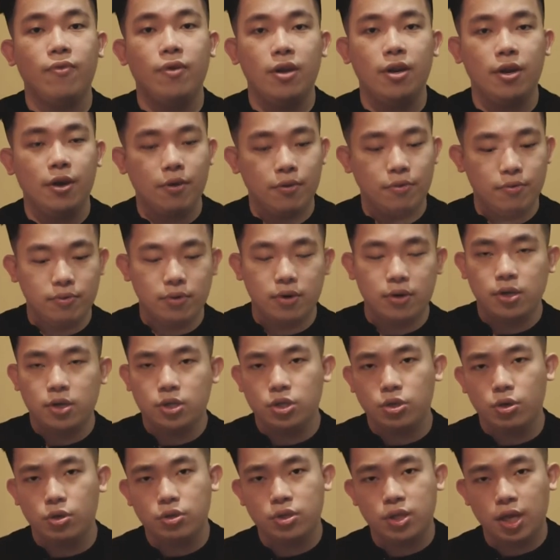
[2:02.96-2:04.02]
video,
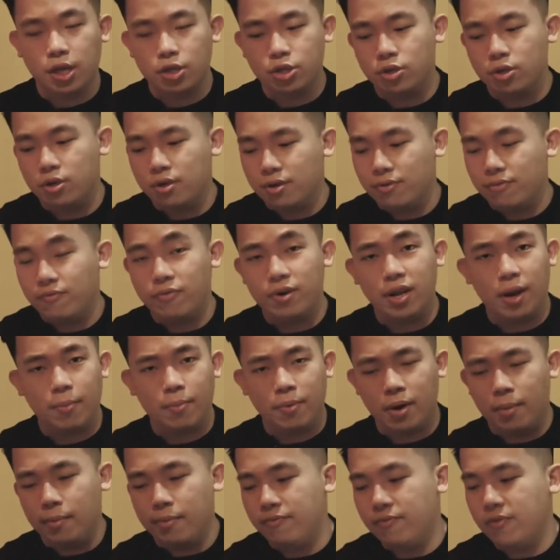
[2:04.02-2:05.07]
so stay tuned for the
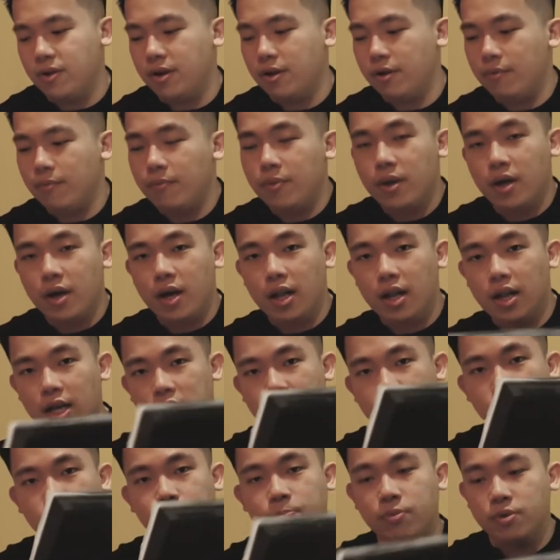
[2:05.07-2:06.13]
upcoming video.
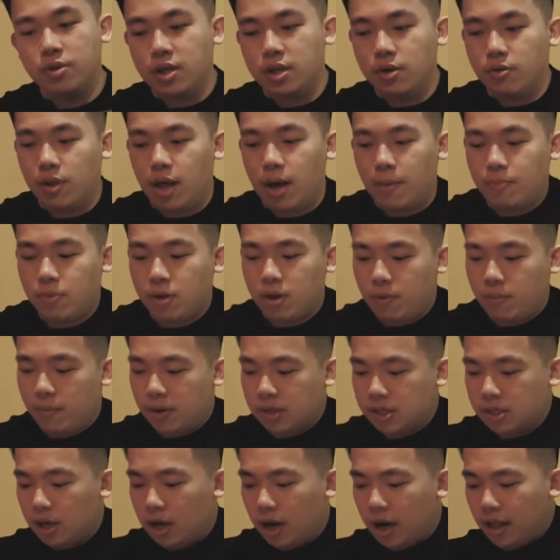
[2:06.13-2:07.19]
Let's just put the laptop
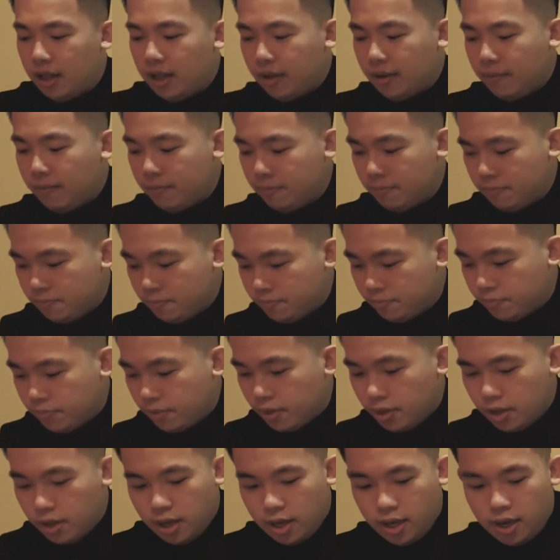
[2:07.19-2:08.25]
aside.
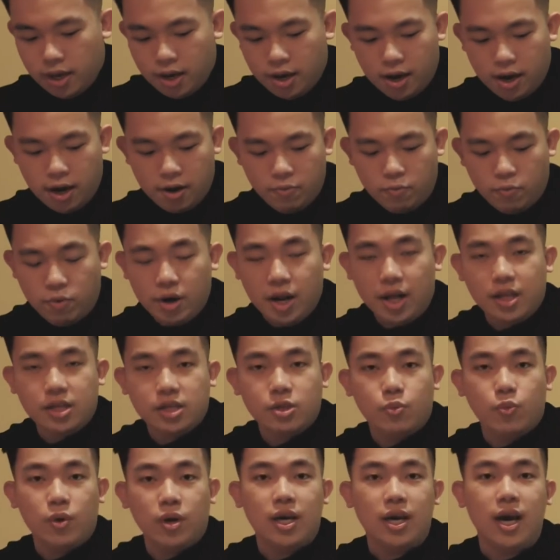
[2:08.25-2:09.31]
And what
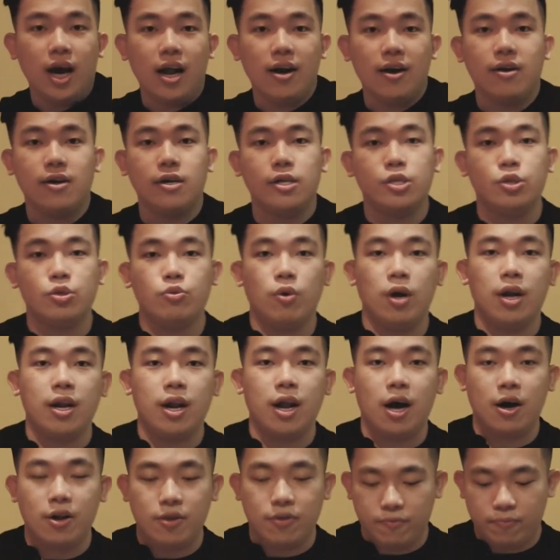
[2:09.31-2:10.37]
else we got straight
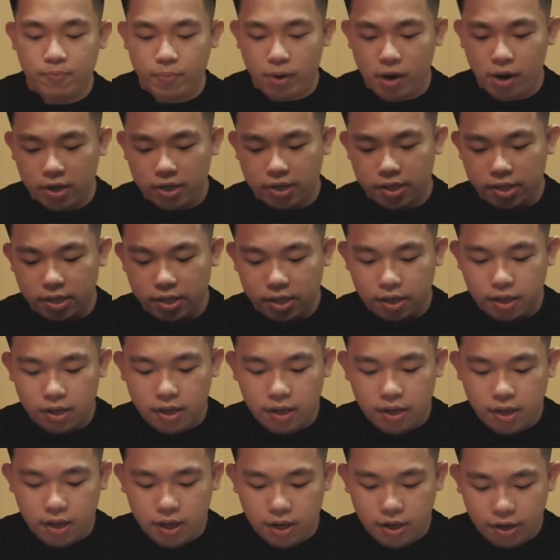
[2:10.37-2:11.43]
out of the box?
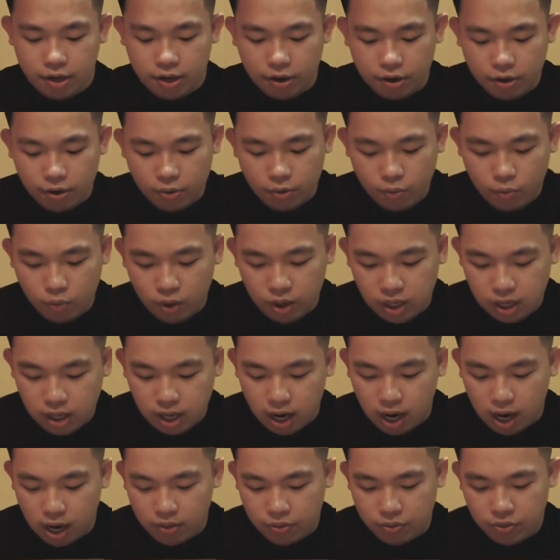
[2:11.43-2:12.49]
In here we
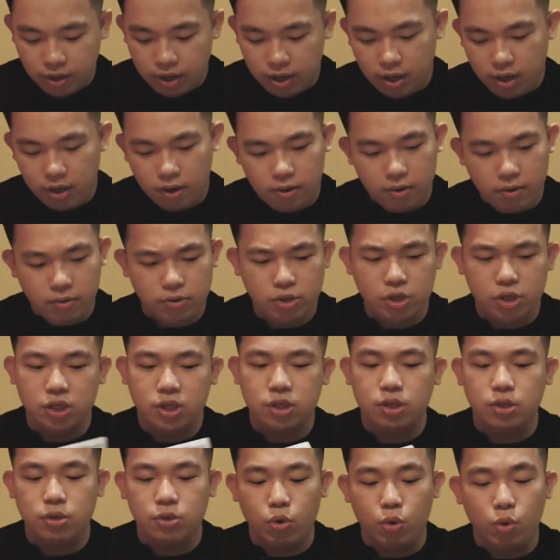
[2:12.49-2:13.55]
got the
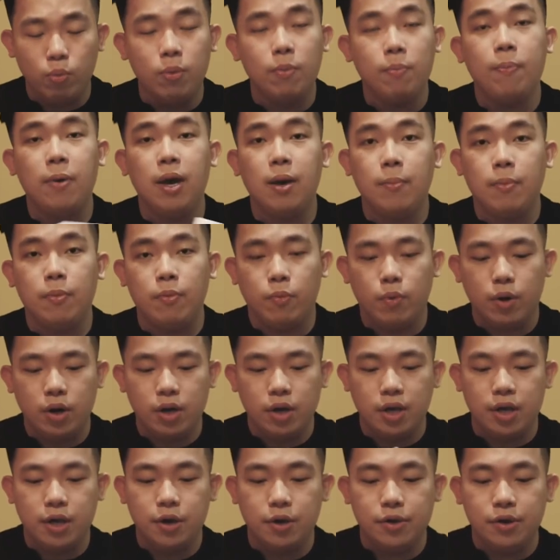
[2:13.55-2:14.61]
just normal
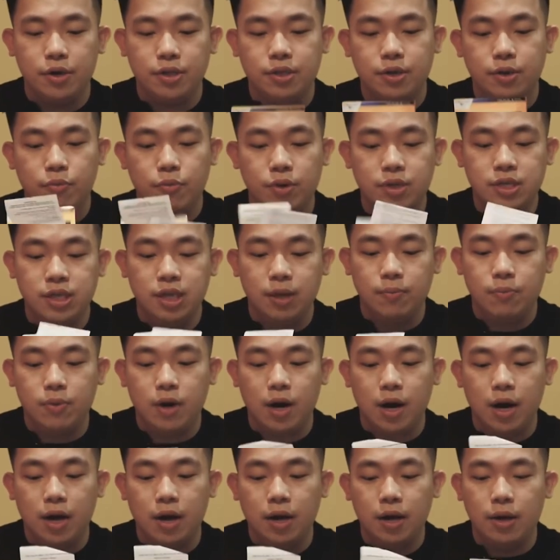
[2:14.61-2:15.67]
paperwork. Here is the receipt that
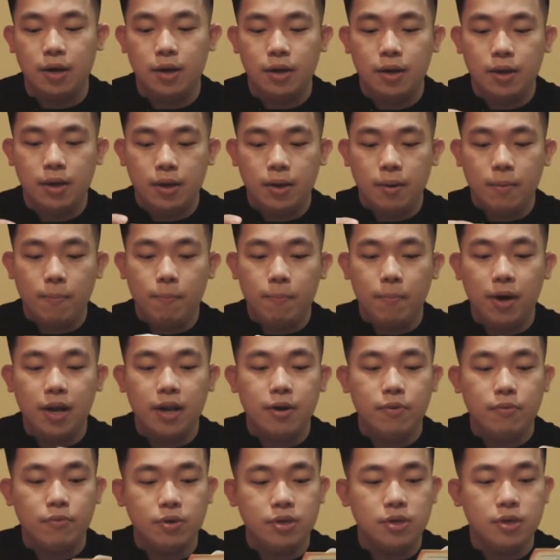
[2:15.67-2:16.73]
I
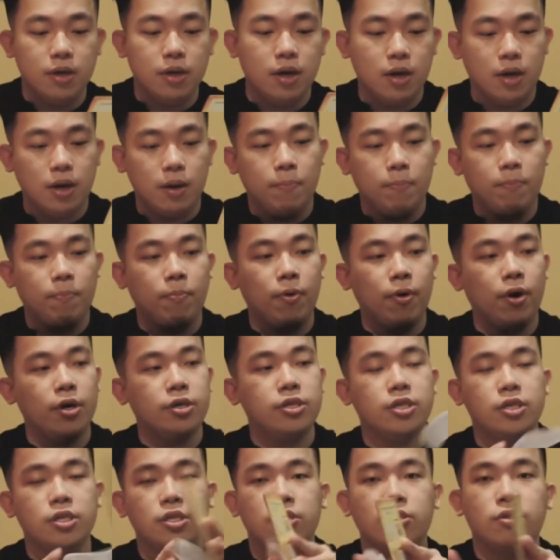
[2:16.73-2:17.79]
made a
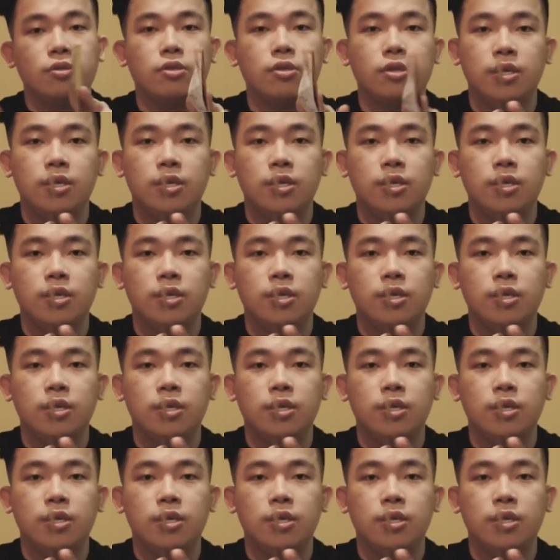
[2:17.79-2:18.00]
purchase